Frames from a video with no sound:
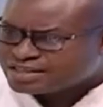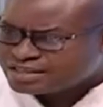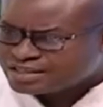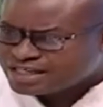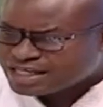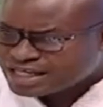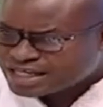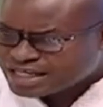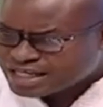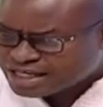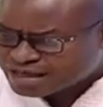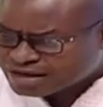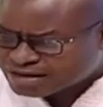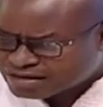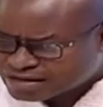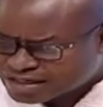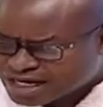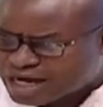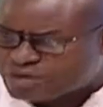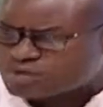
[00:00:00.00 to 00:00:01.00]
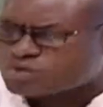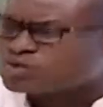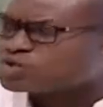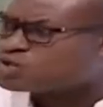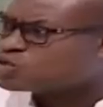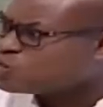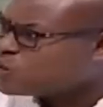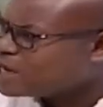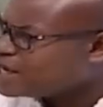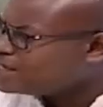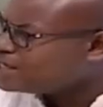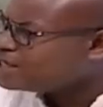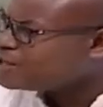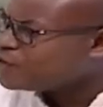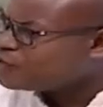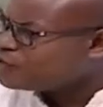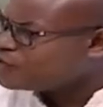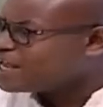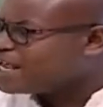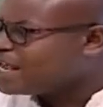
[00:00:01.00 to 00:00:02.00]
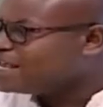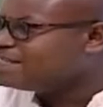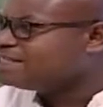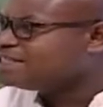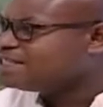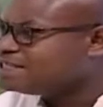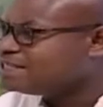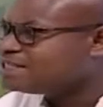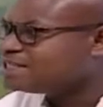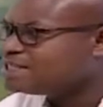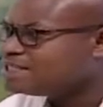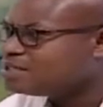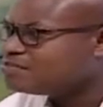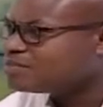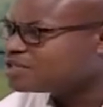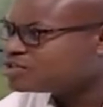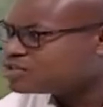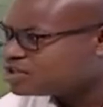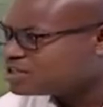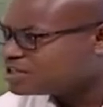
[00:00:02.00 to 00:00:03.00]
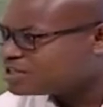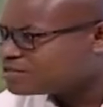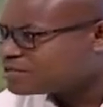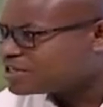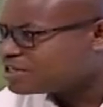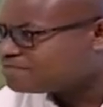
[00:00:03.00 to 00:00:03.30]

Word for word: the groundswell of NDC machinery.